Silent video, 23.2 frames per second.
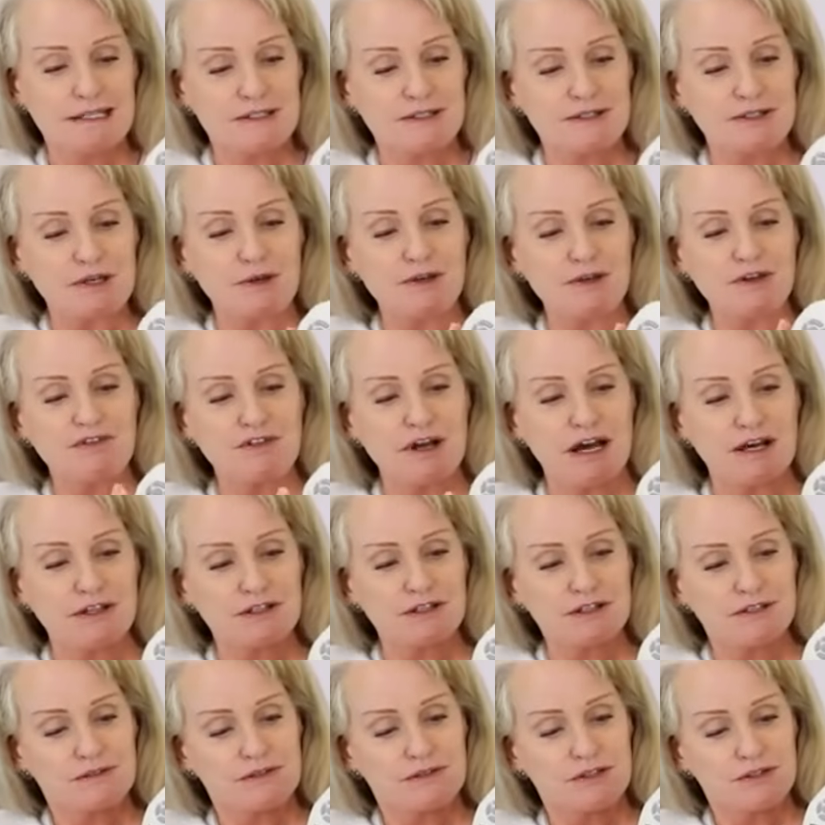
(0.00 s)
So you've got
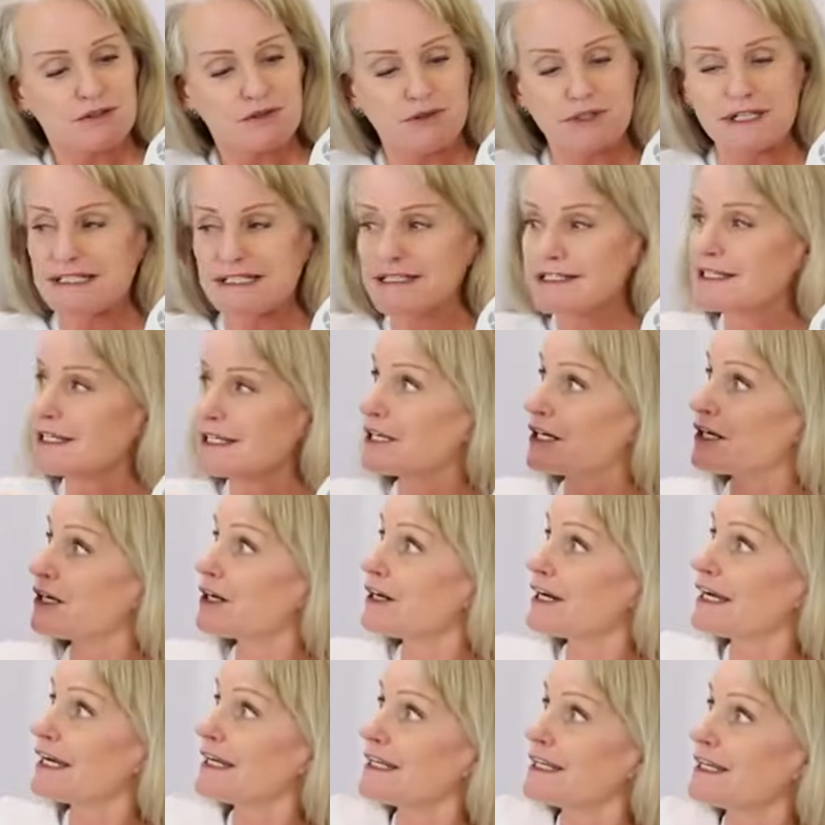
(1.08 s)
screens
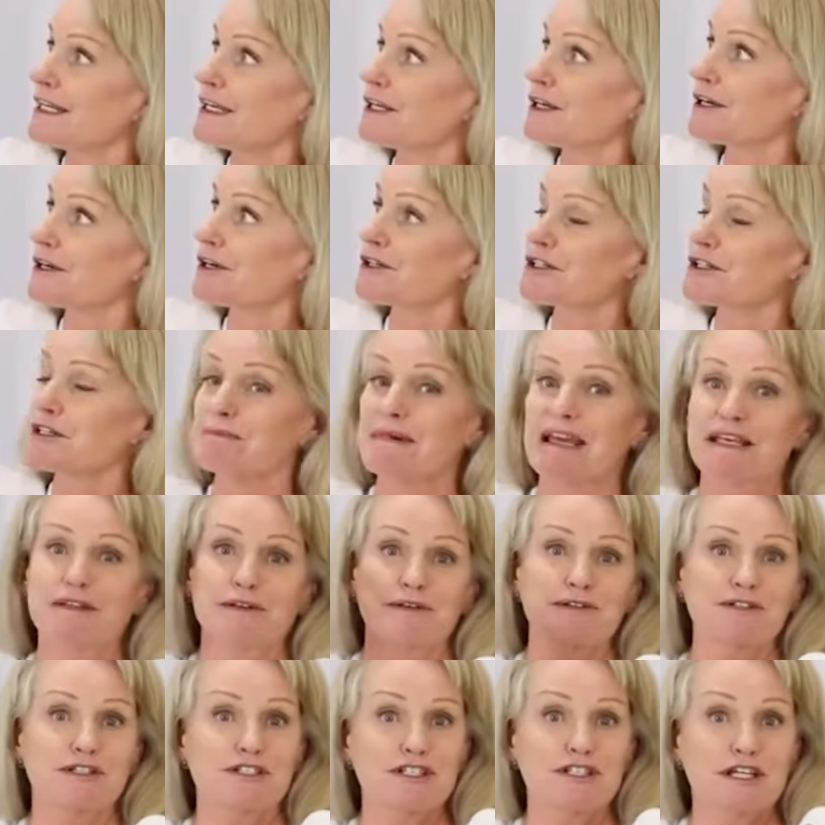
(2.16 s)
here and here to make
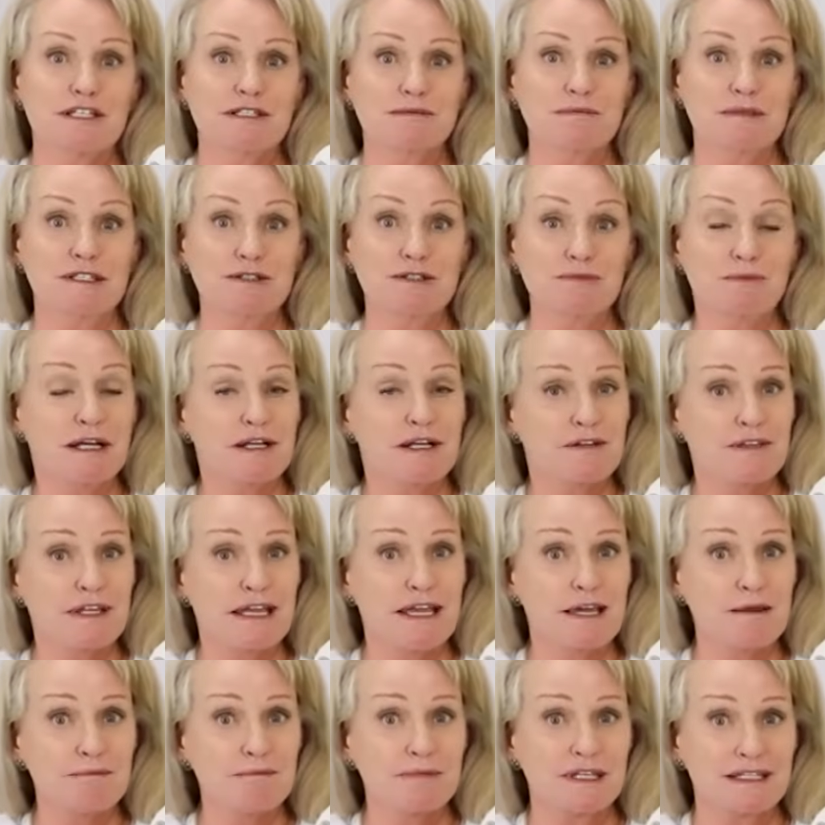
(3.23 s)
those adjustments right on the
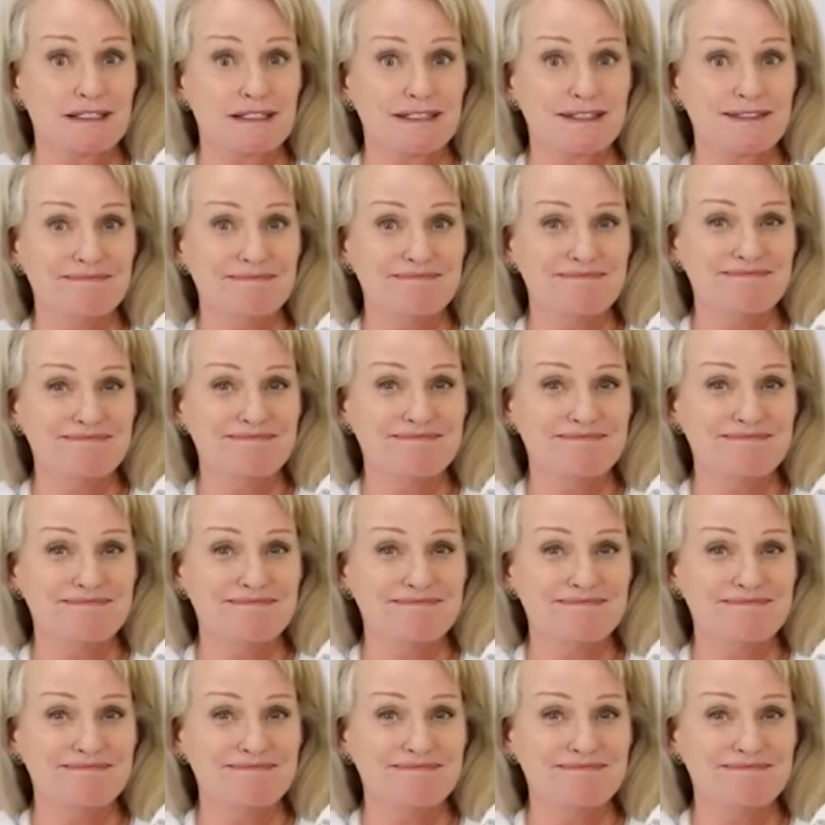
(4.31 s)
handpiece.